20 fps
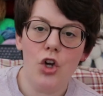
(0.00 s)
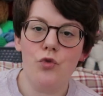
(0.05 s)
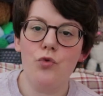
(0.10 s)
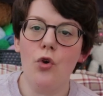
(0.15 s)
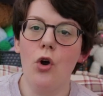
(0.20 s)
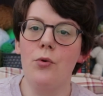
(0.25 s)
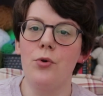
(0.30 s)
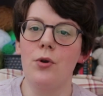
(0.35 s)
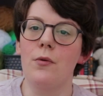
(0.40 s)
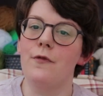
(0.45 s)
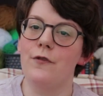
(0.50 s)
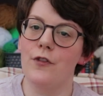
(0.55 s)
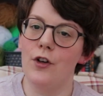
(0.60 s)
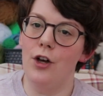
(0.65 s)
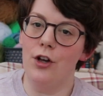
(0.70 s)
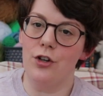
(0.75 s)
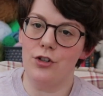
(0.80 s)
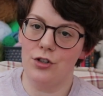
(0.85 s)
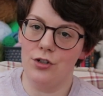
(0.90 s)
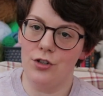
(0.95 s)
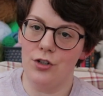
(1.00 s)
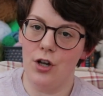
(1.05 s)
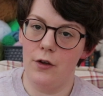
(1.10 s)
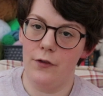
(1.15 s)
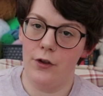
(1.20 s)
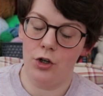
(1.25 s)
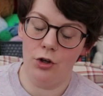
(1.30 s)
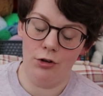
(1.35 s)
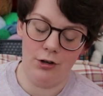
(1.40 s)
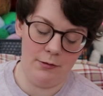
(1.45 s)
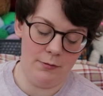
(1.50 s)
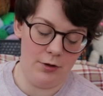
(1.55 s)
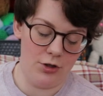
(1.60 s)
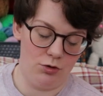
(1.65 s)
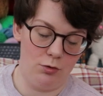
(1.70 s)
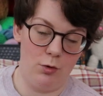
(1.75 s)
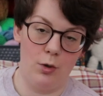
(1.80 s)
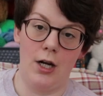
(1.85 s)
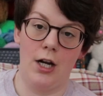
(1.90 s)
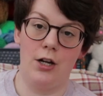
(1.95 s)
grown-up version of the Cookie
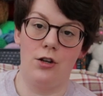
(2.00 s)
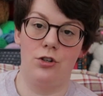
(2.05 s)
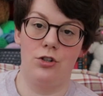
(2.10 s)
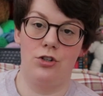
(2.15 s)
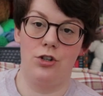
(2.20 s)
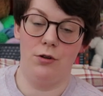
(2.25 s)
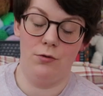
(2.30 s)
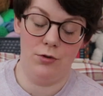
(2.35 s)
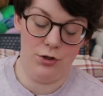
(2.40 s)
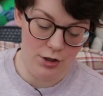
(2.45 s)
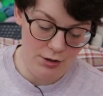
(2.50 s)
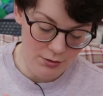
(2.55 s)
Monster one I just showed